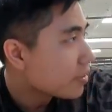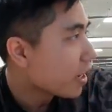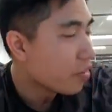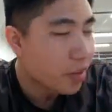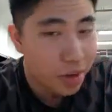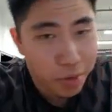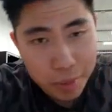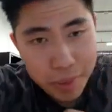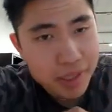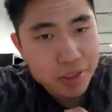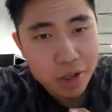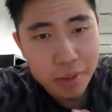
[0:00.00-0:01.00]
I don't even know what
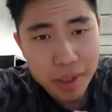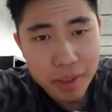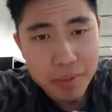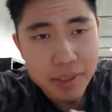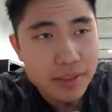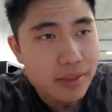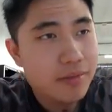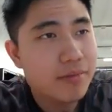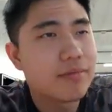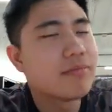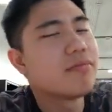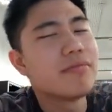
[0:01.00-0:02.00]
my Instagram name is.
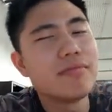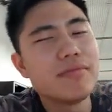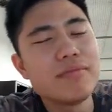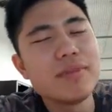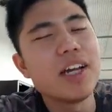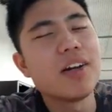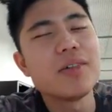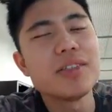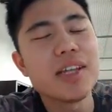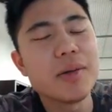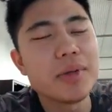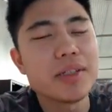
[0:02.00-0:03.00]
I don't
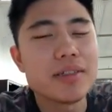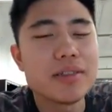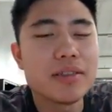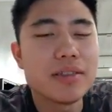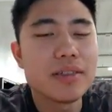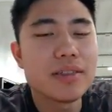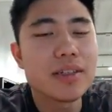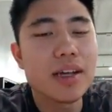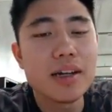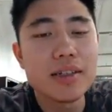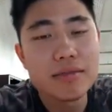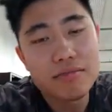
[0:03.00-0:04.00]
use that much. It's
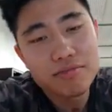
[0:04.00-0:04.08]
kind of.